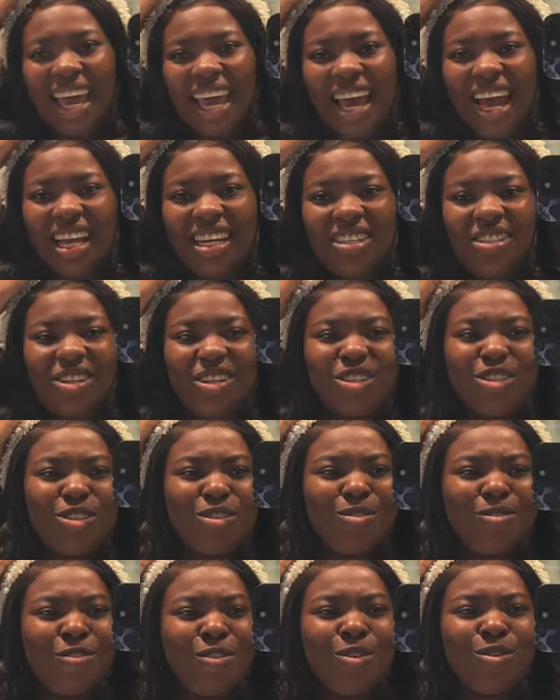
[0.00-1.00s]
And it
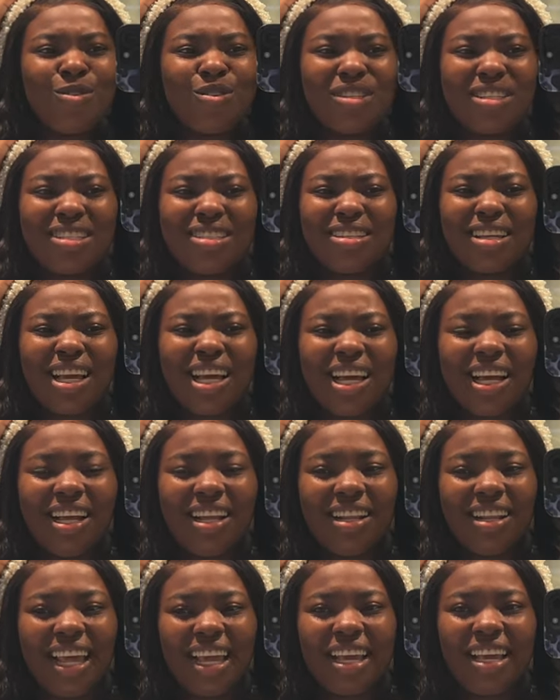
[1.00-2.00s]
just feels
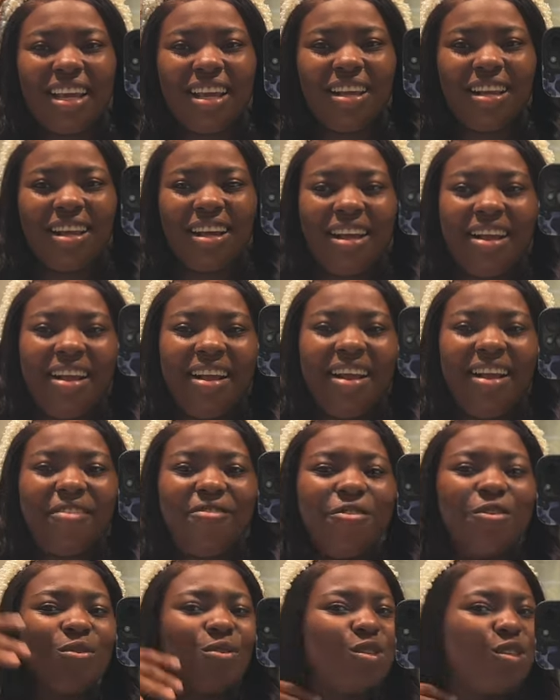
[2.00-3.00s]
like, it
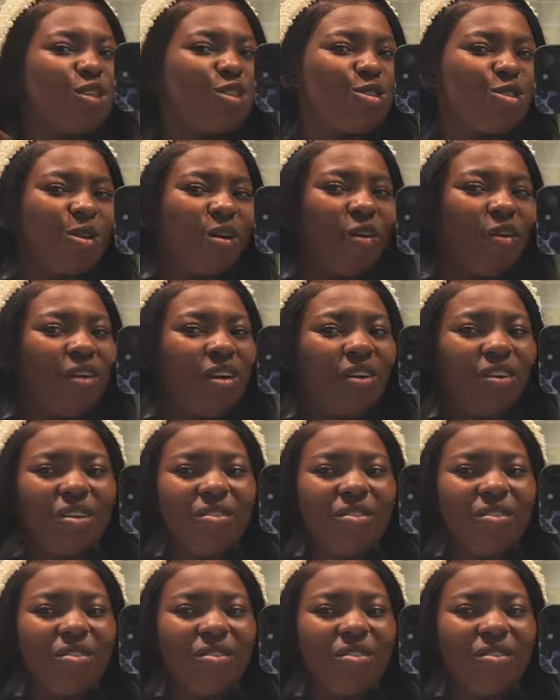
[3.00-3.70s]
feels surreal.